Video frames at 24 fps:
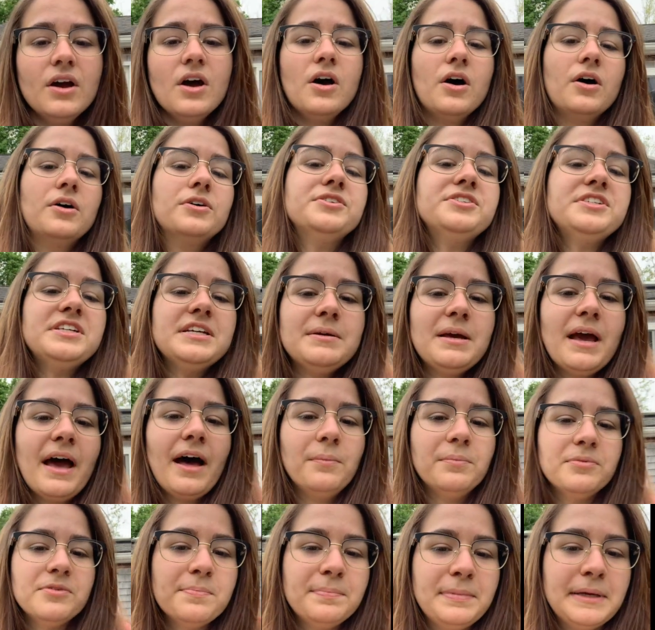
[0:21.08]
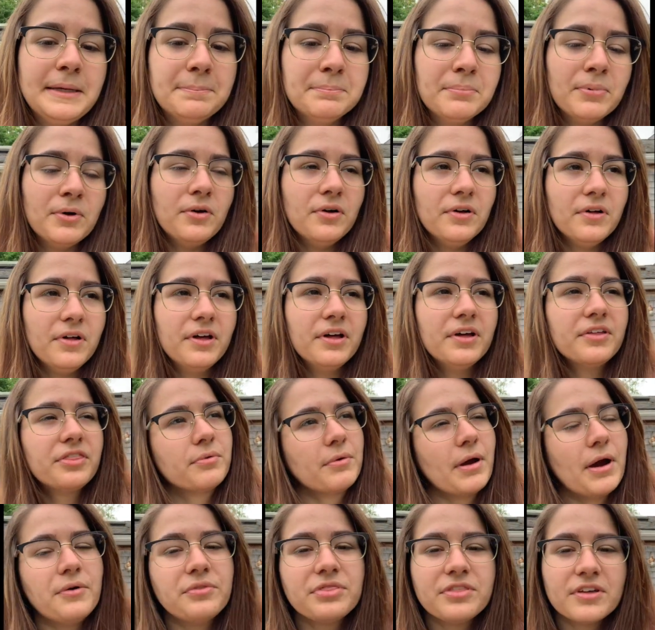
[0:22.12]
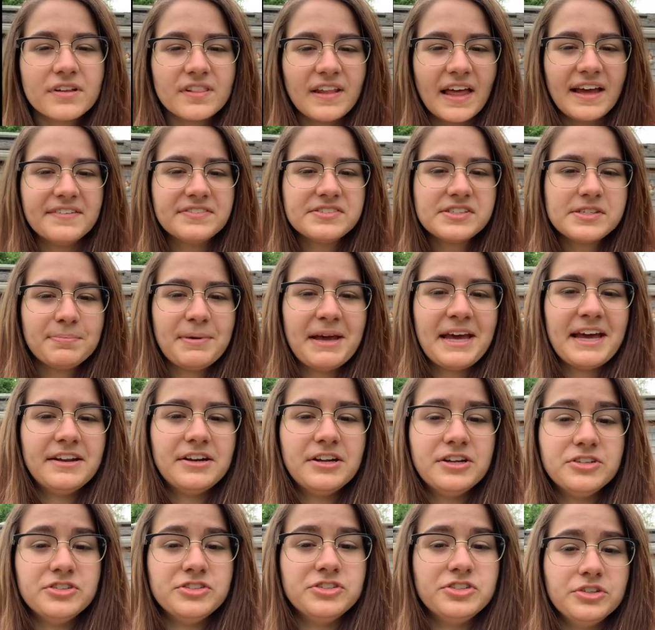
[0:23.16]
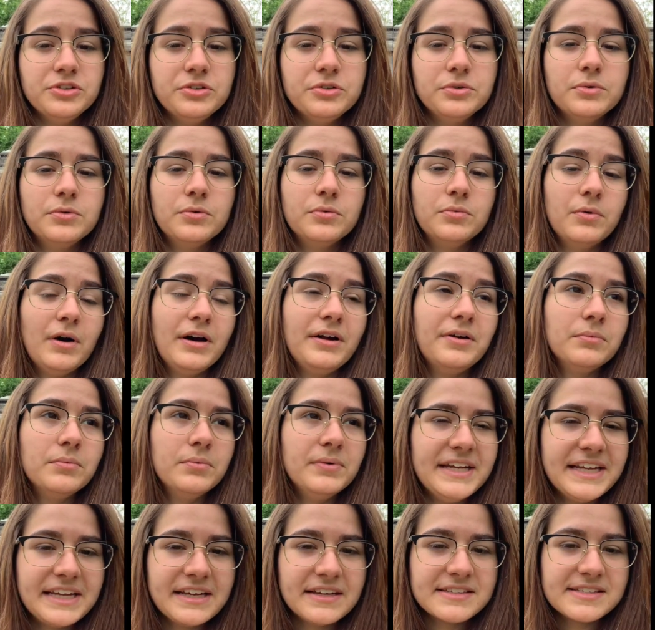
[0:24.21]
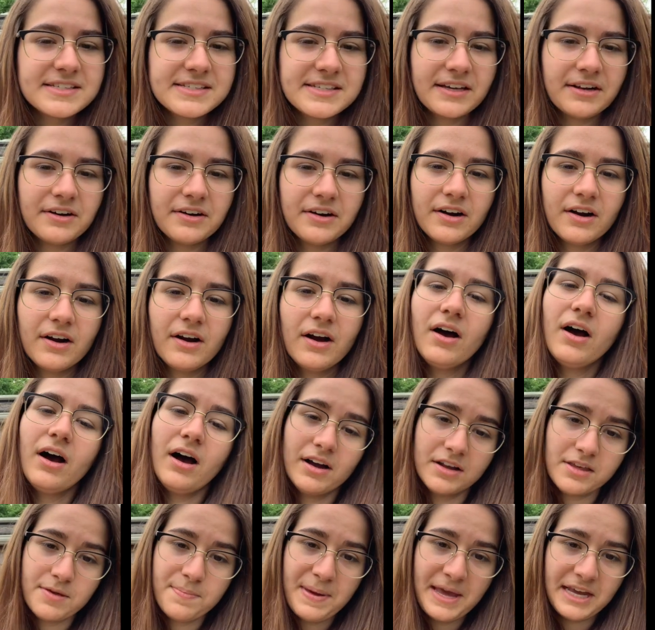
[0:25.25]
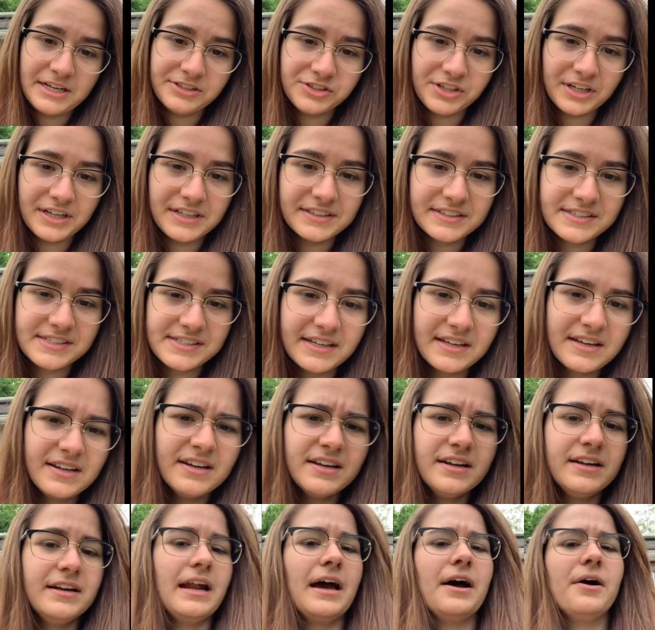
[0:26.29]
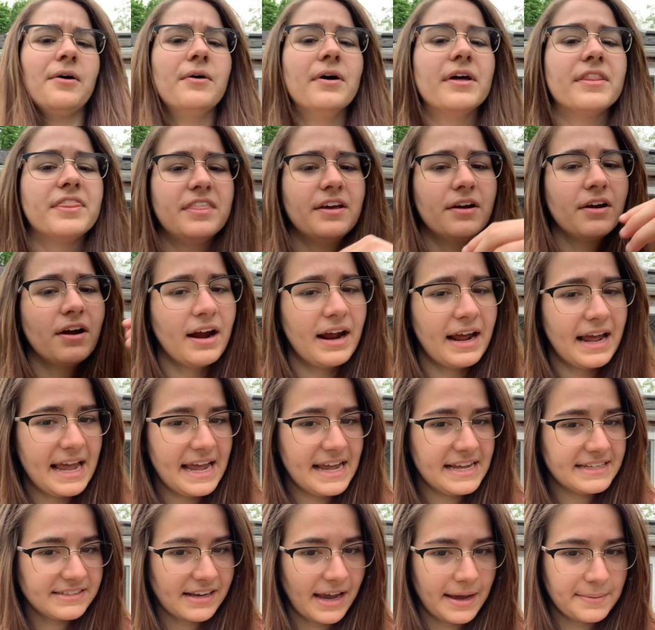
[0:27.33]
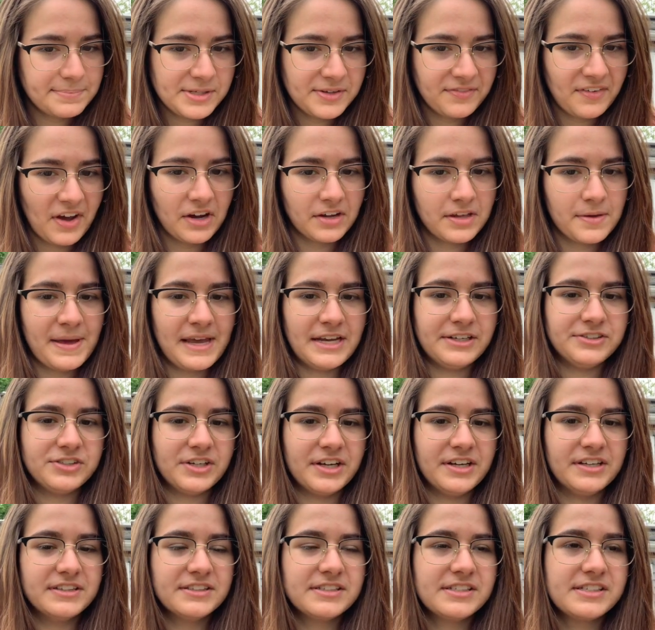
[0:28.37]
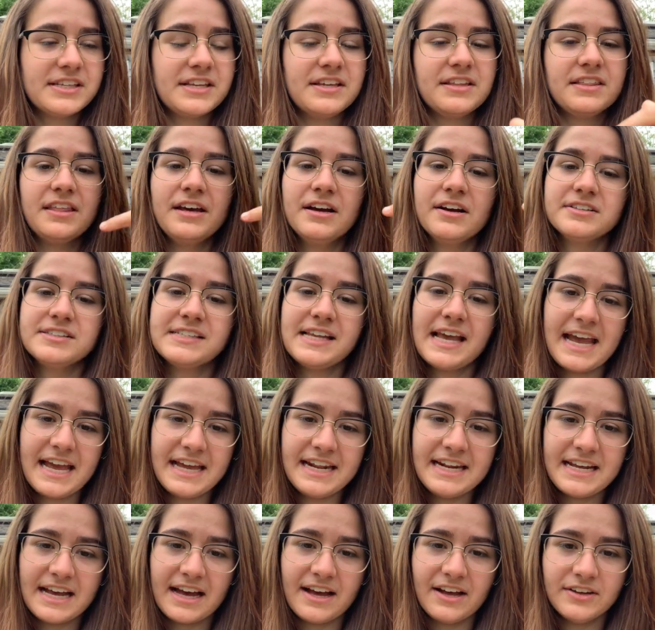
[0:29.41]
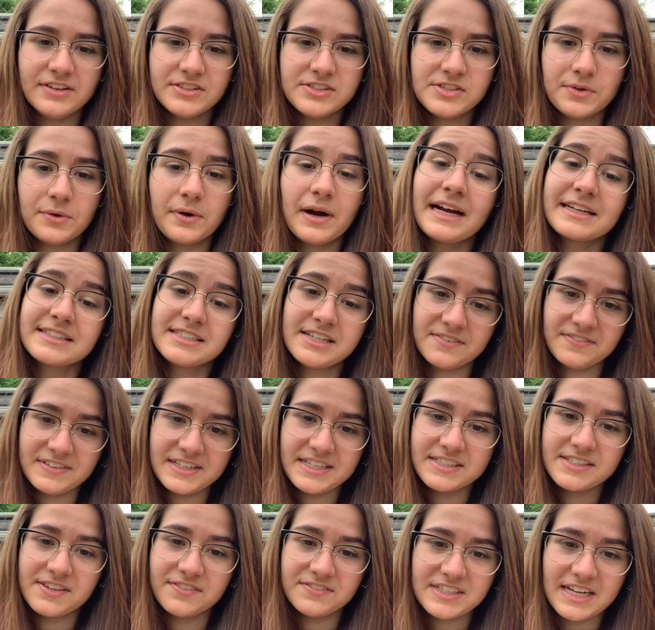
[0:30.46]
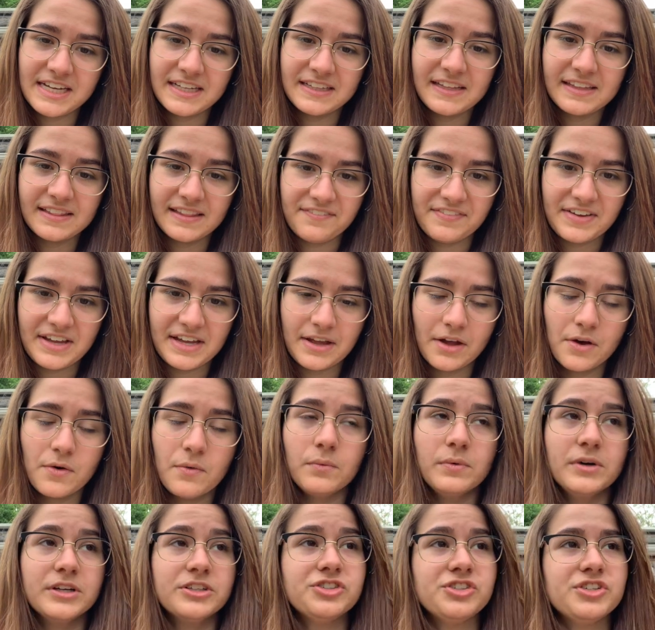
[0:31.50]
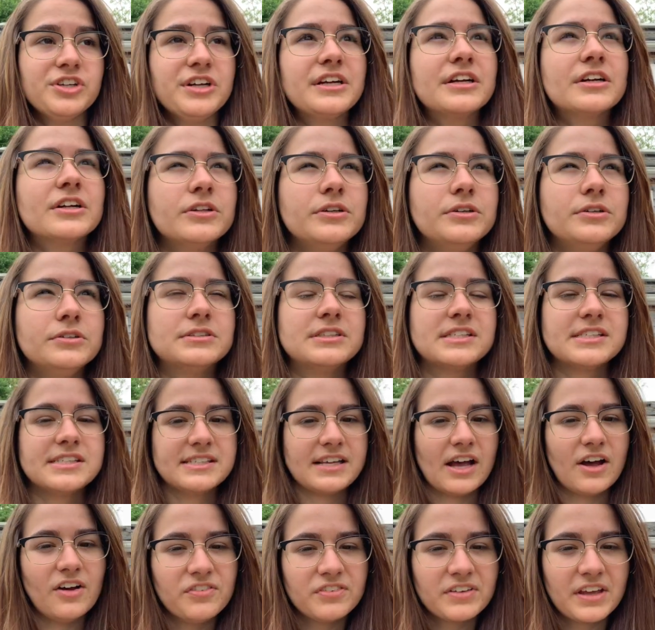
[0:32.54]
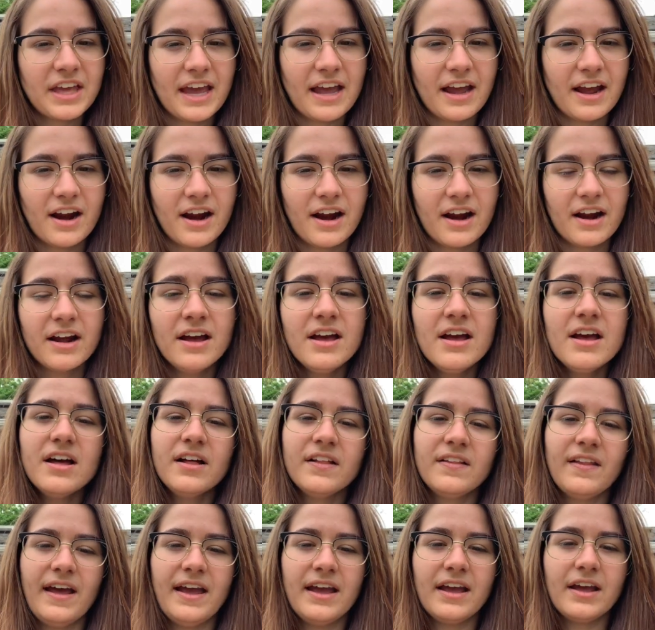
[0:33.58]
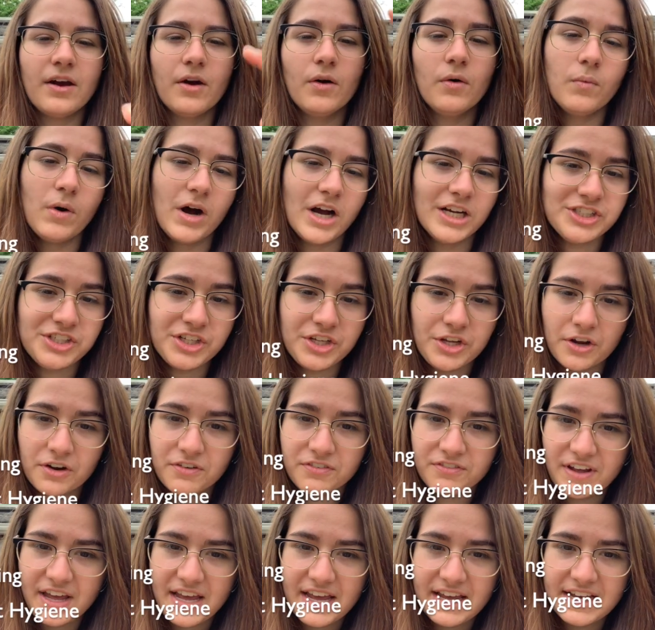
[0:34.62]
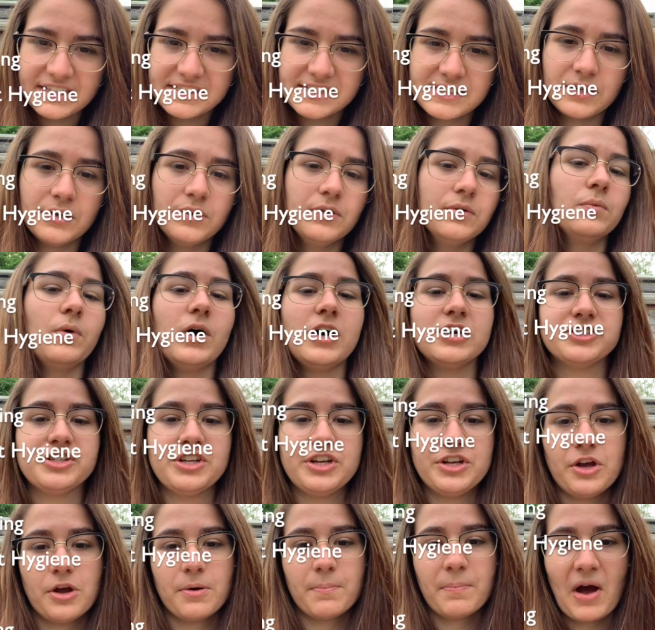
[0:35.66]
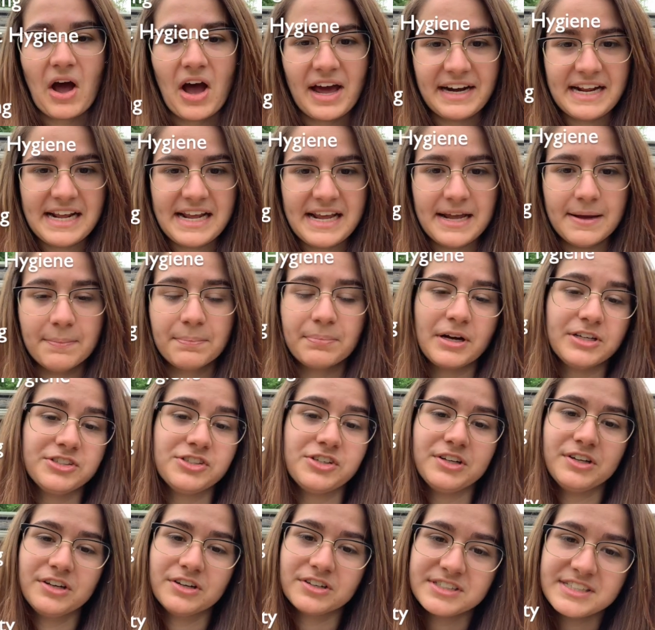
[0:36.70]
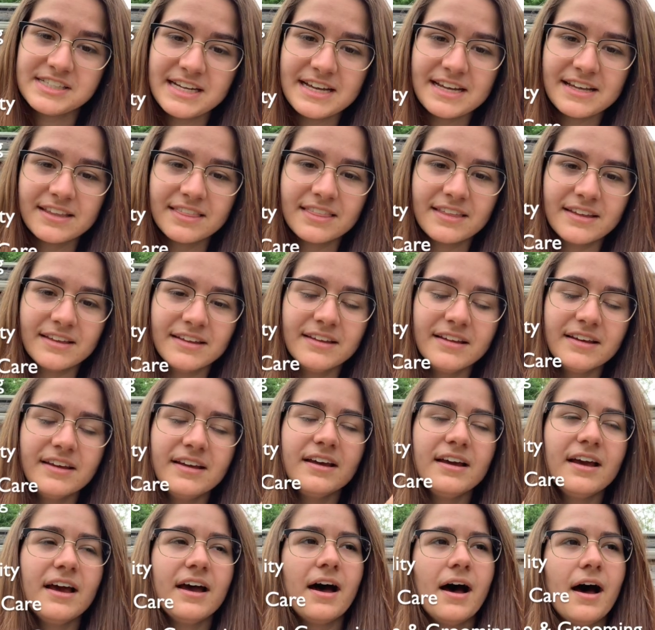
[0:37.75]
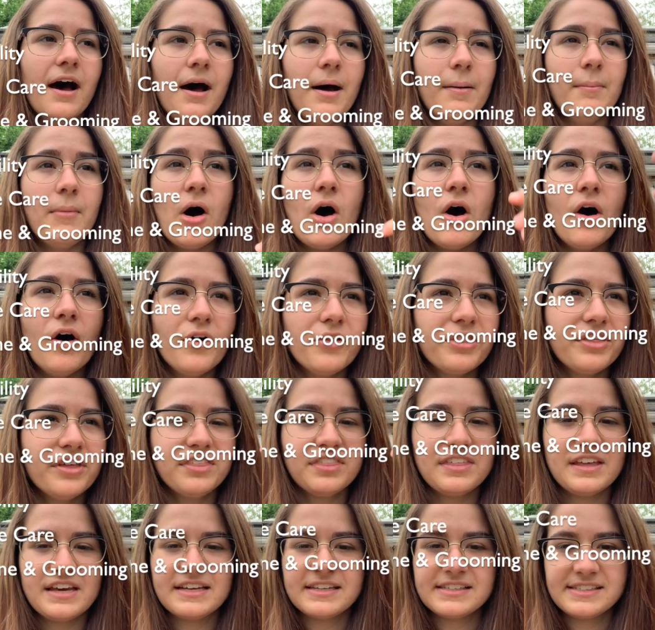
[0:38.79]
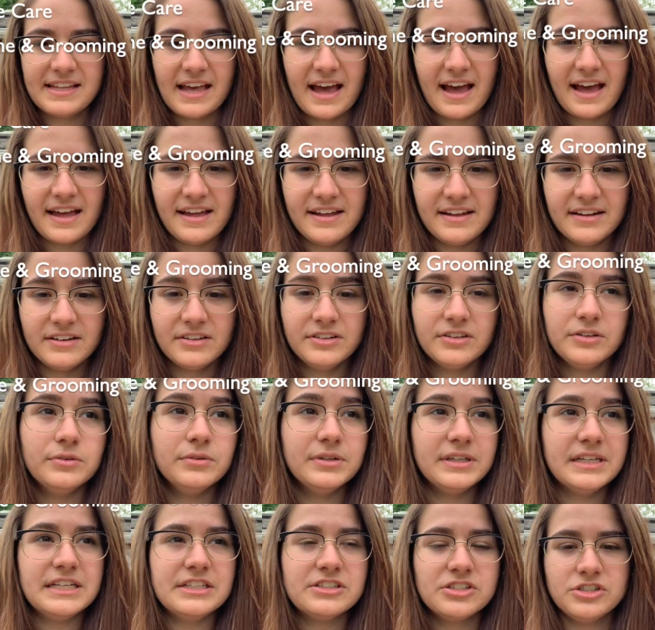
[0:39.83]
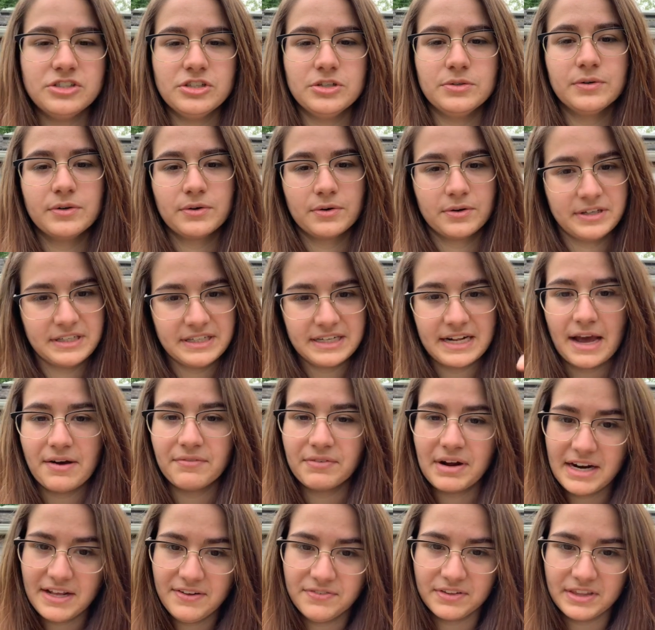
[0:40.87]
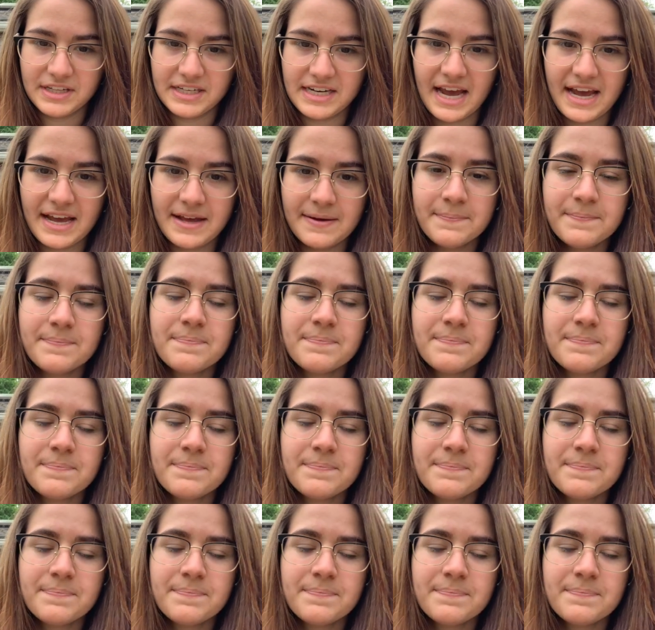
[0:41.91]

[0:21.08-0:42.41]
OT helps people throughout their lifespan do what we consider occupations. Now, there are 8 types of occupations. There's ADLs, or activities of daily living, which includes self-care, like washing your face, washing your body, brushing your teeth, all the things that you need to do in order to get ready for the day.